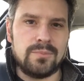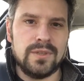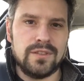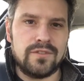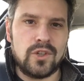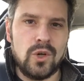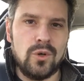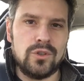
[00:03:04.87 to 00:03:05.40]
But
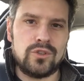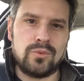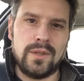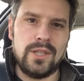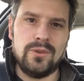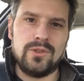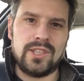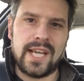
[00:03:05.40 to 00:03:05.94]
of course,
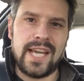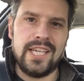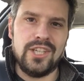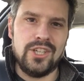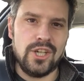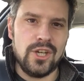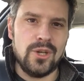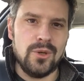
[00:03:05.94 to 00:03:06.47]
when you say
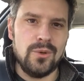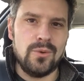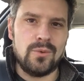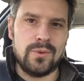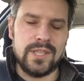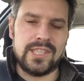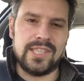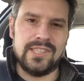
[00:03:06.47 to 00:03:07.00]
U,
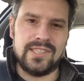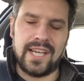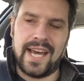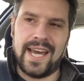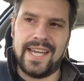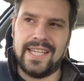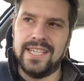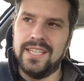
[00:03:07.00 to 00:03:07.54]
which is
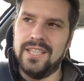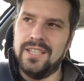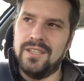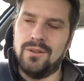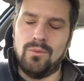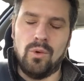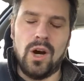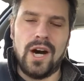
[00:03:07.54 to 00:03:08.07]
a
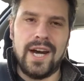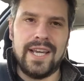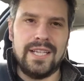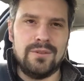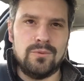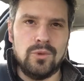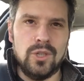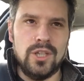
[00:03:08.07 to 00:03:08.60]

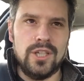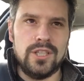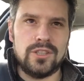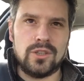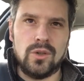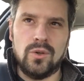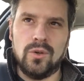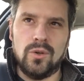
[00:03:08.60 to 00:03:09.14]
Y
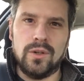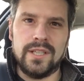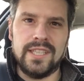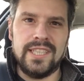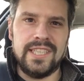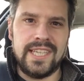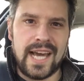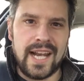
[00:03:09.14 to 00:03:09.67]
word, or
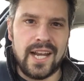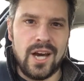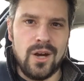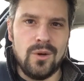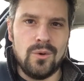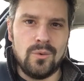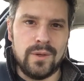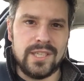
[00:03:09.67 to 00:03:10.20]

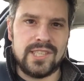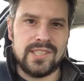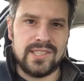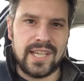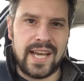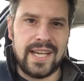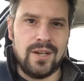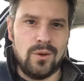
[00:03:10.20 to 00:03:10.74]
yellow, which
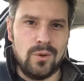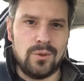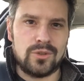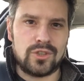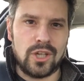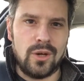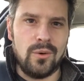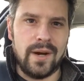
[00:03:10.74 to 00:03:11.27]
is
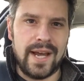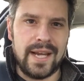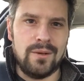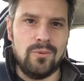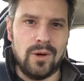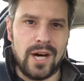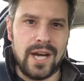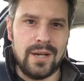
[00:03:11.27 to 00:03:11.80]
also a
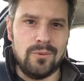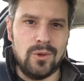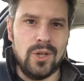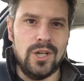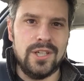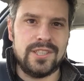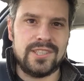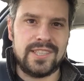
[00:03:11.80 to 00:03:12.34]
Y
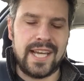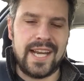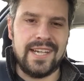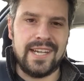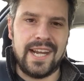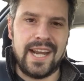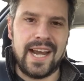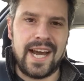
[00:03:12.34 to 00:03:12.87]
word,
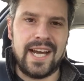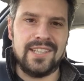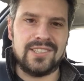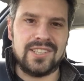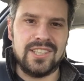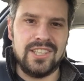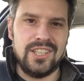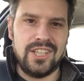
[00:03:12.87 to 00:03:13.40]
then it
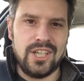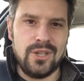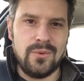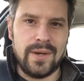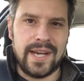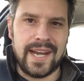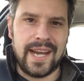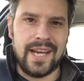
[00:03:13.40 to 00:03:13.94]
has
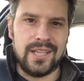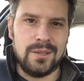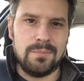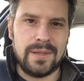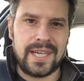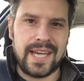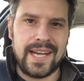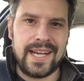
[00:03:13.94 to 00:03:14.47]
U in it at the
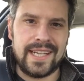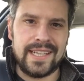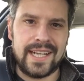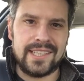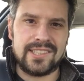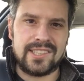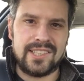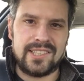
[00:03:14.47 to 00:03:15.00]
beginning.
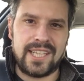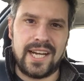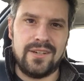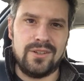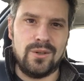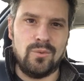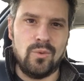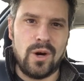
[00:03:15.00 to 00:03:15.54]
That's the
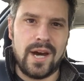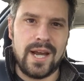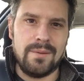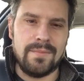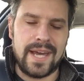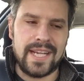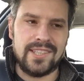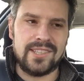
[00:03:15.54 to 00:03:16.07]
sound that Y
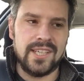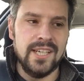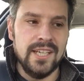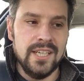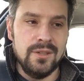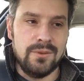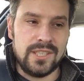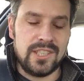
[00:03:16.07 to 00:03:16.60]
makes,
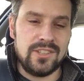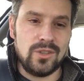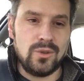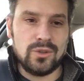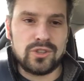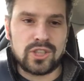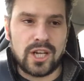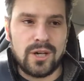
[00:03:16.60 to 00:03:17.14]
which is
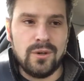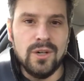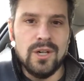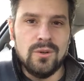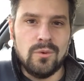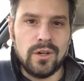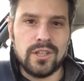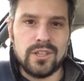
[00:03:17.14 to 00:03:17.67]
also
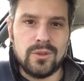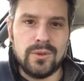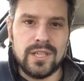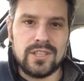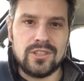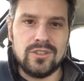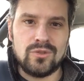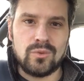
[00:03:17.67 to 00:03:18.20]
one of the
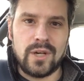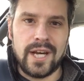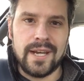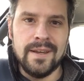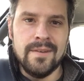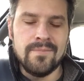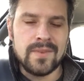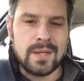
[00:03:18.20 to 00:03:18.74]
reasons
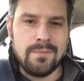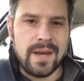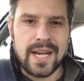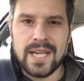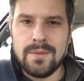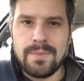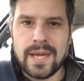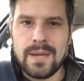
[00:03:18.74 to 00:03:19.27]
why
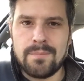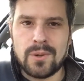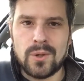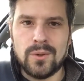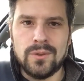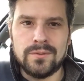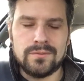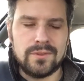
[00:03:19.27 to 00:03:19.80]
many
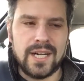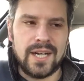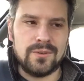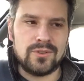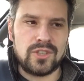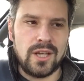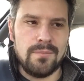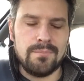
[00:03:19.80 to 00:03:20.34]
people,
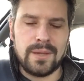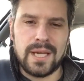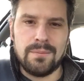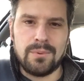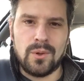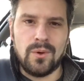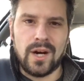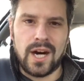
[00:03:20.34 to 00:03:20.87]
well, some
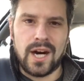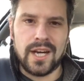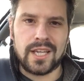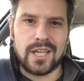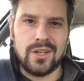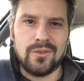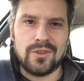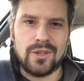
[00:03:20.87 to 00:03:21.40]
people
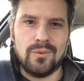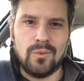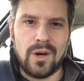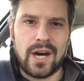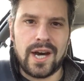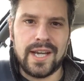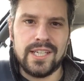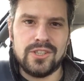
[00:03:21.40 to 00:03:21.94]
argue that
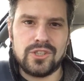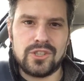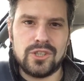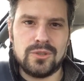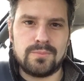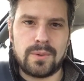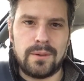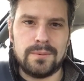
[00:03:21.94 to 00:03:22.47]
Y
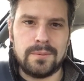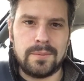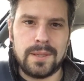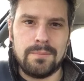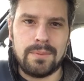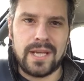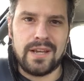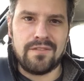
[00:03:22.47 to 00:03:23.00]
should
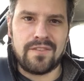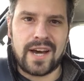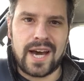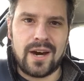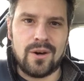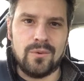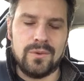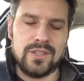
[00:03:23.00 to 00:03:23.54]
probably be a
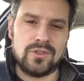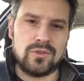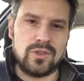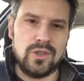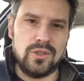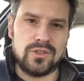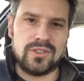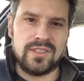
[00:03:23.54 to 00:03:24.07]
vowel, which of
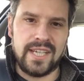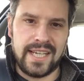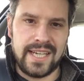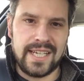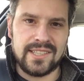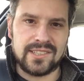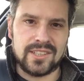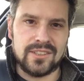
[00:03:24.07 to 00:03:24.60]
course it
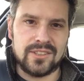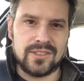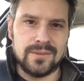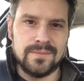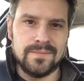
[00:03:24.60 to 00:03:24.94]
isn't.